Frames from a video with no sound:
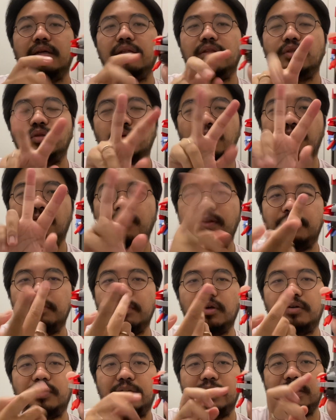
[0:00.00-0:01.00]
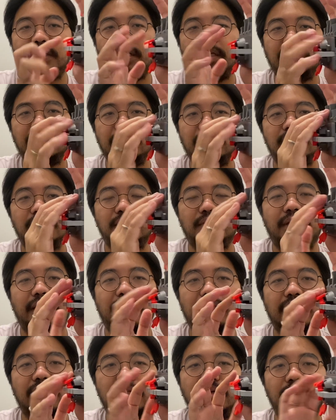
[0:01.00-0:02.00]
to flip the orientation so
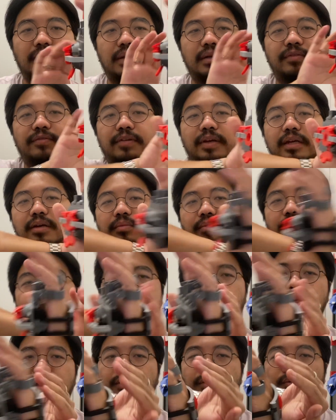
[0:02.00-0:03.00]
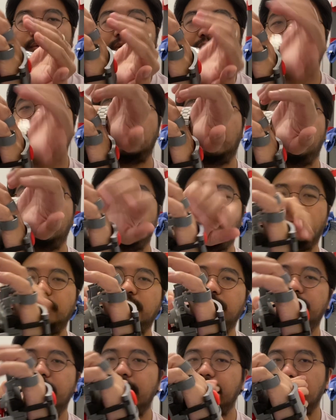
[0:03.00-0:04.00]
that the finger brackets will come from the
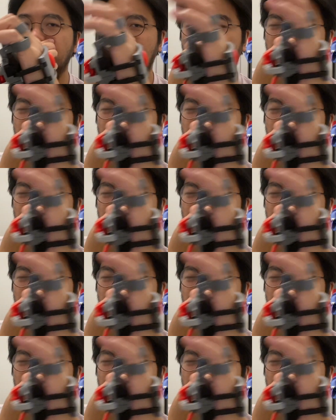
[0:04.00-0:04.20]
back.